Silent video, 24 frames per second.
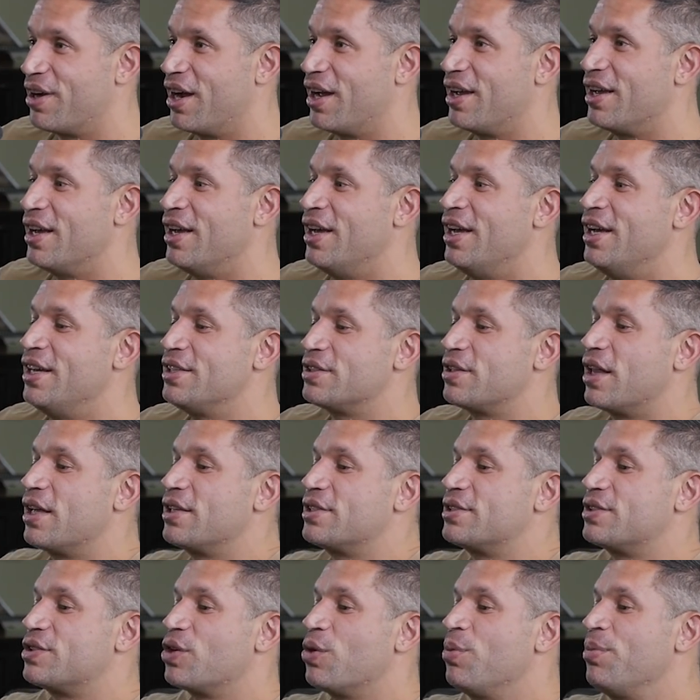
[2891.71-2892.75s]
Right. So
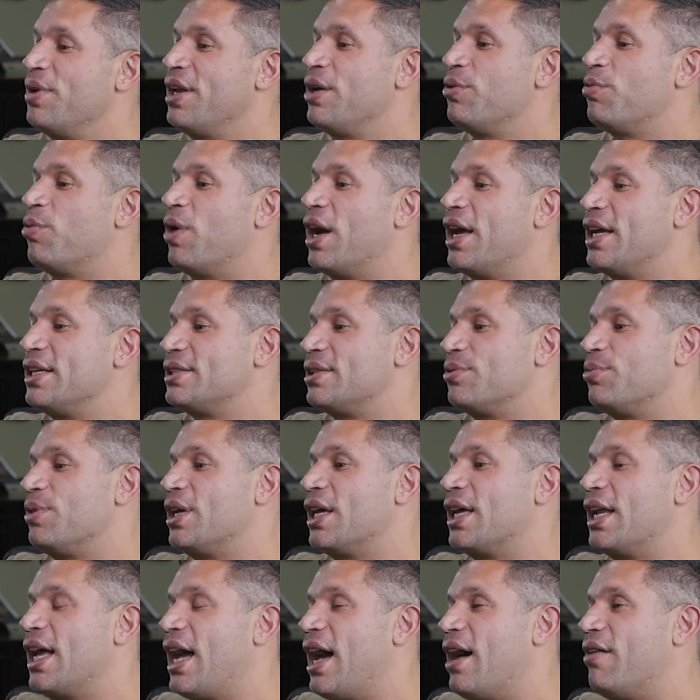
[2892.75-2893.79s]
like so many ways that
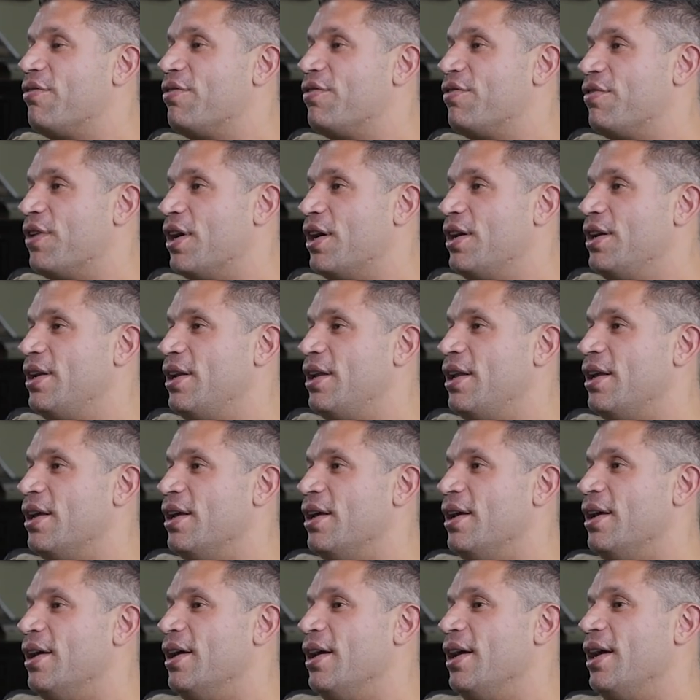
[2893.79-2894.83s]
we could have fun.